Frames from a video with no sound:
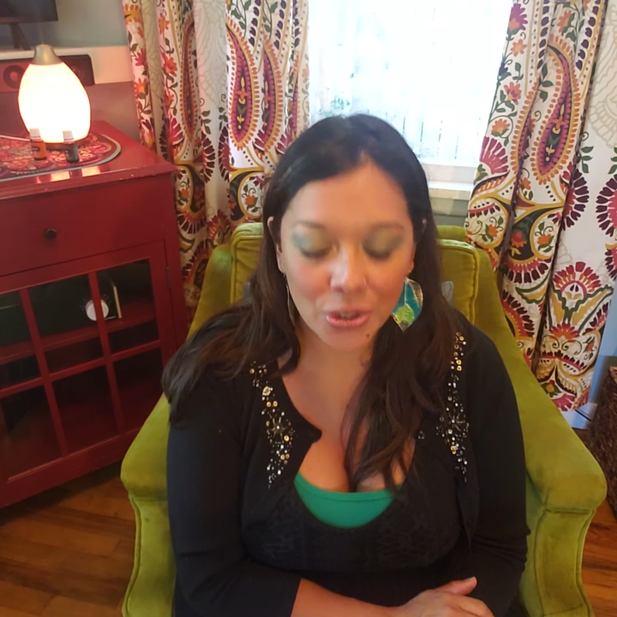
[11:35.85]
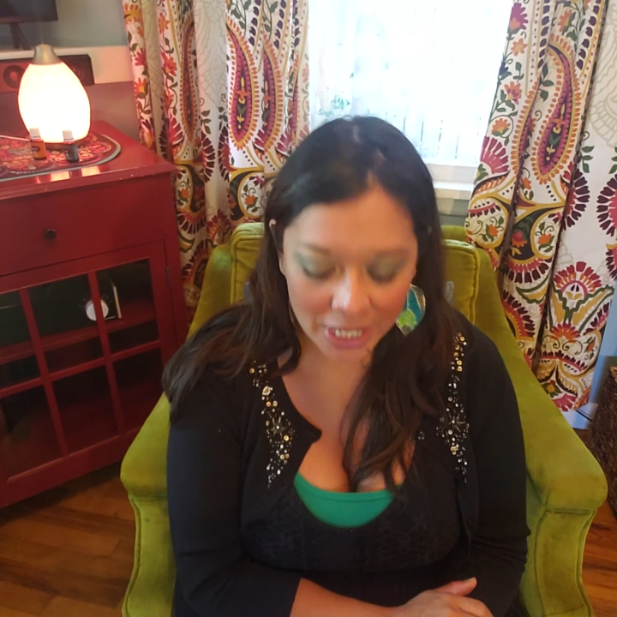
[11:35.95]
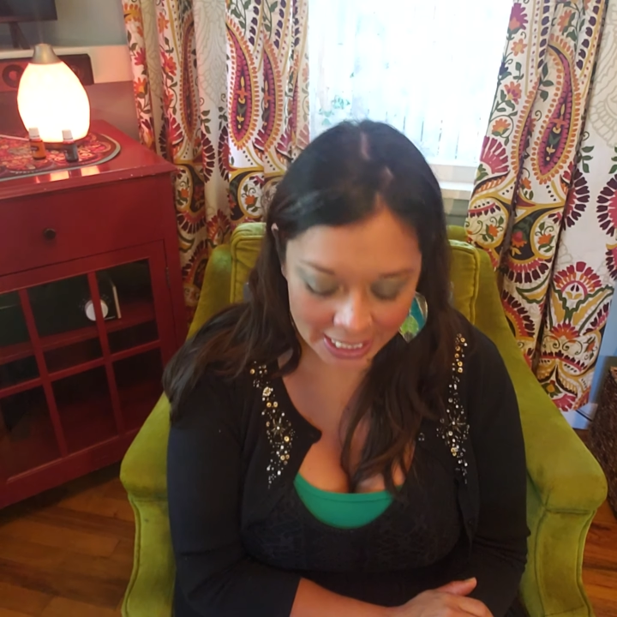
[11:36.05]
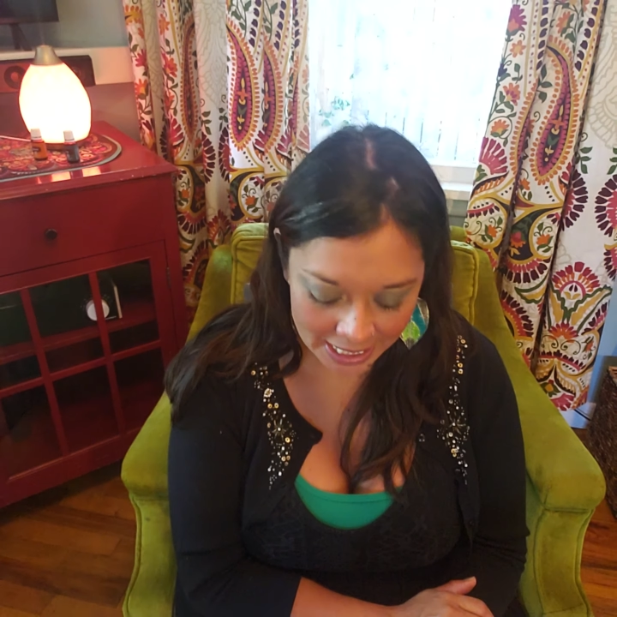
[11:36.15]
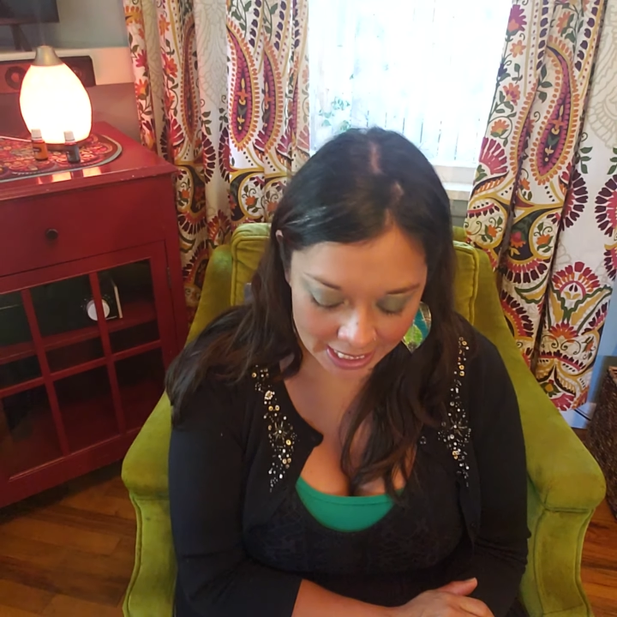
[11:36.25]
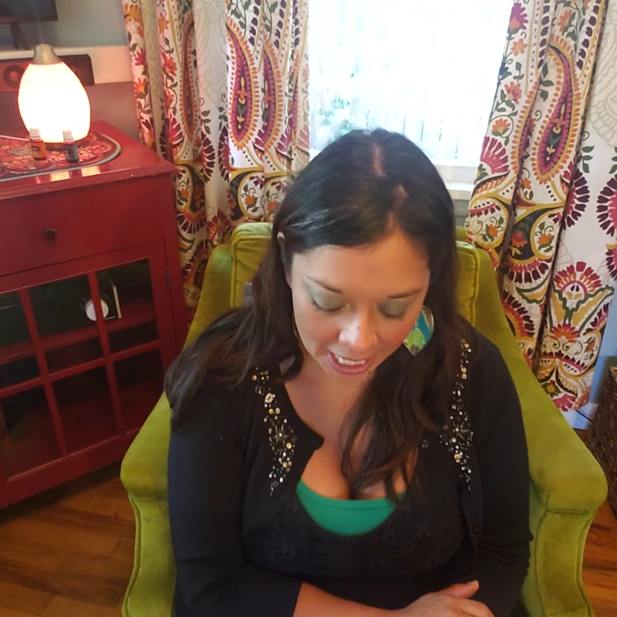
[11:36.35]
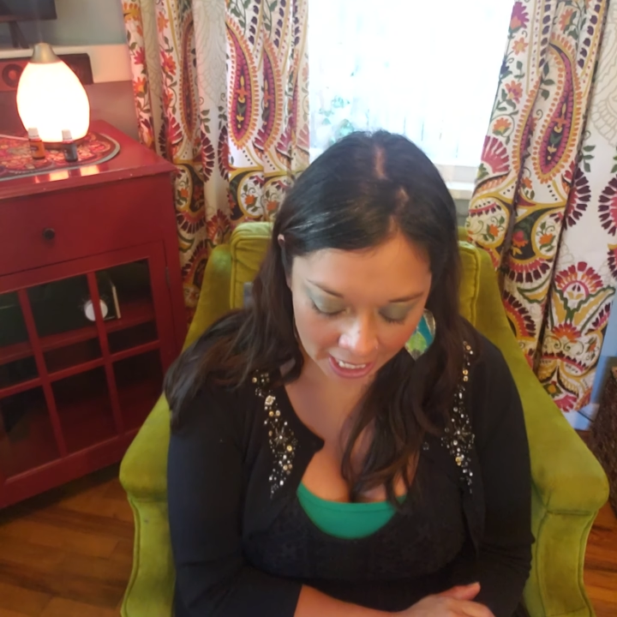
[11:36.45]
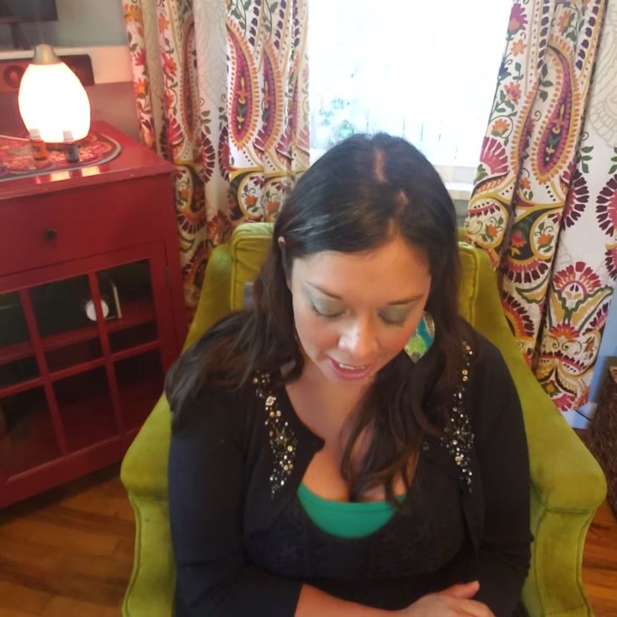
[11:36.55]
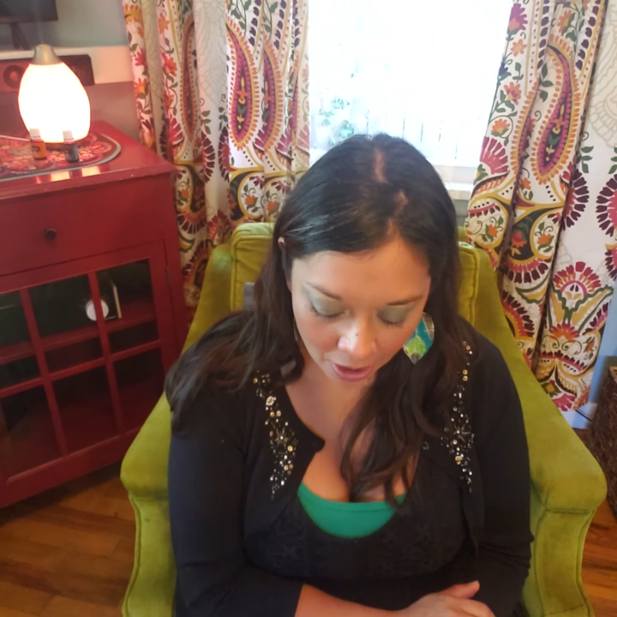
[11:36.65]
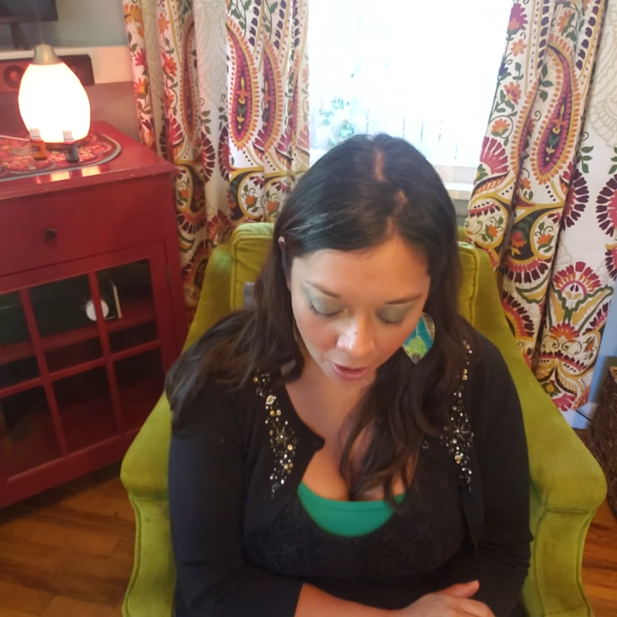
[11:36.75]
you can
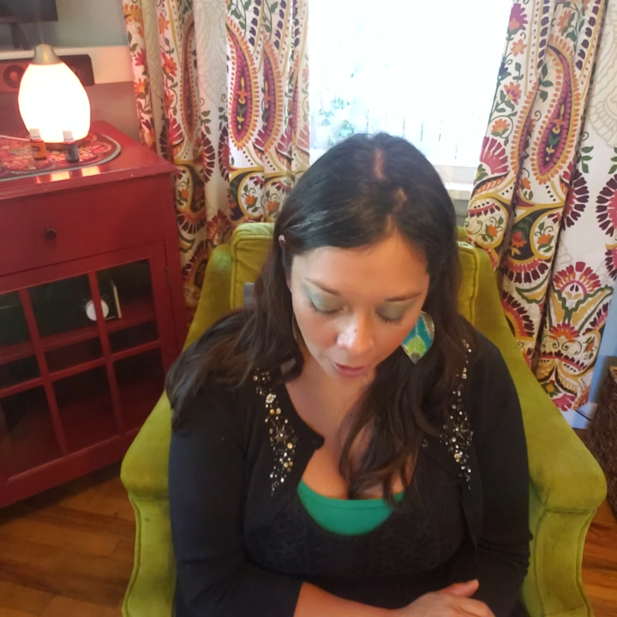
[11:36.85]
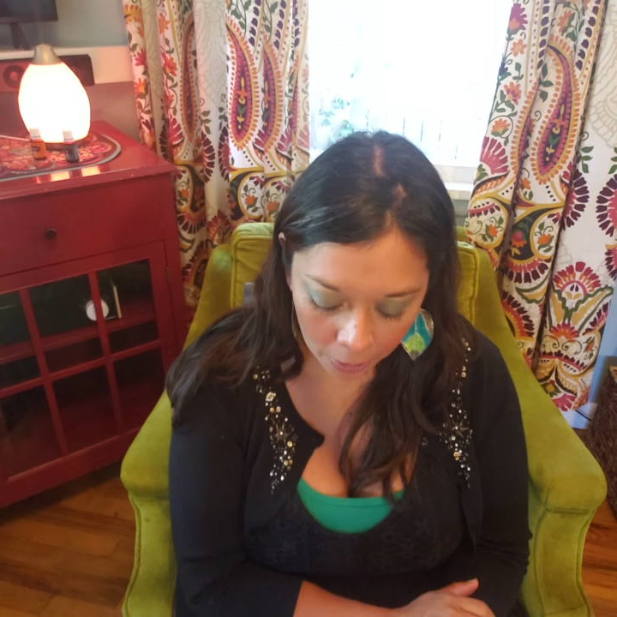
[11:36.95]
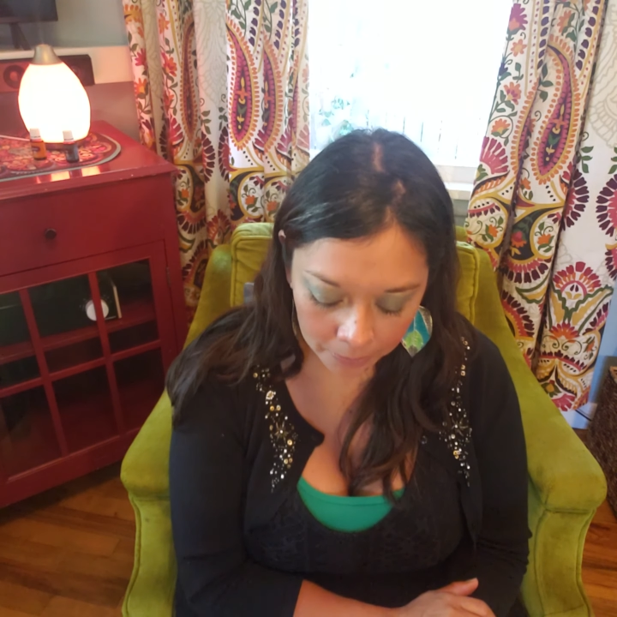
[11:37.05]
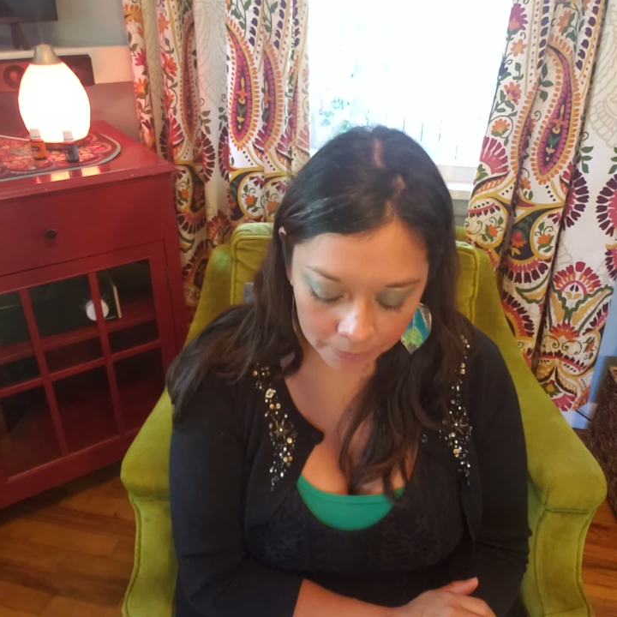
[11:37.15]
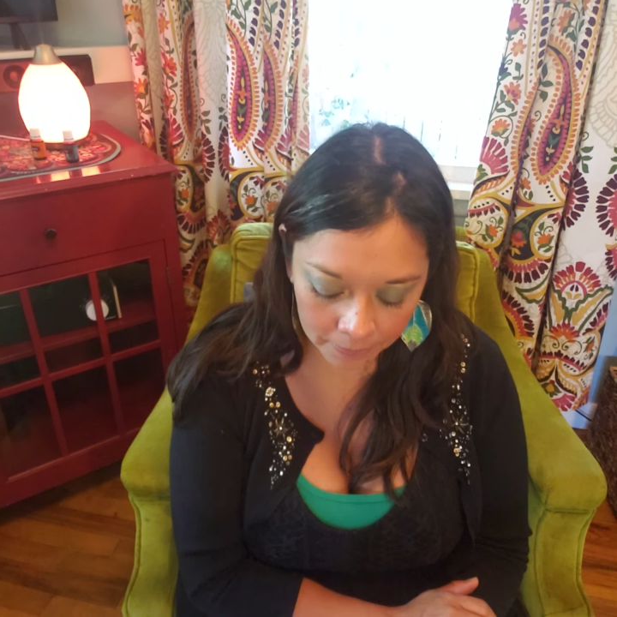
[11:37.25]
say are,